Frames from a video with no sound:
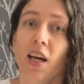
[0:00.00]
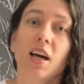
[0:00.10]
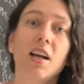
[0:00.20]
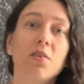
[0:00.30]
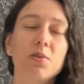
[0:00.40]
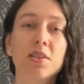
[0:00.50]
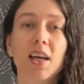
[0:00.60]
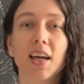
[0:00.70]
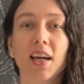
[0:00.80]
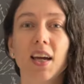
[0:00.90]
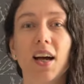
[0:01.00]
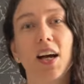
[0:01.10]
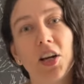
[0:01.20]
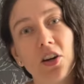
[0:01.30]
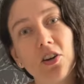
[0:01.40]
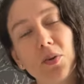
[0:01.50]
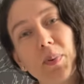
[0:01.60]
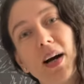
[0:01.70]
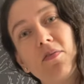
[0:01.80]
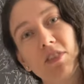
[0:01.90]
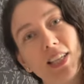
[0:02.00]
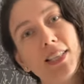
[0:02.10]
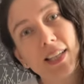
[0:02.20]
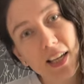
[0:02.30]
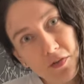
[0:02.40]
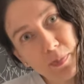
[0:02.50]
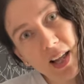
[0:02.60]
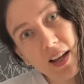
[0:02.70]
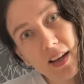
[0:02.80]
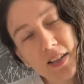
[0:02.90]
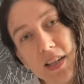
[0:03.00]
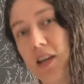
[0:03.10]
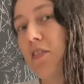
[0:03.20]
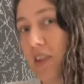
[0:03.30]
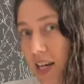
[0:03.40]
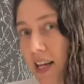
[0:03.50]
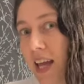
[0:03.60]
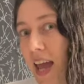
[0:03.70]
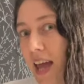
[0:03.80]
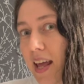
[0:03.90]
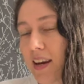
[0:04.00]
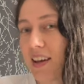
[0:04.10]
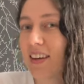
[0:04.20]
And I was like, I know, but I'm really scared of blood and I'll faint again.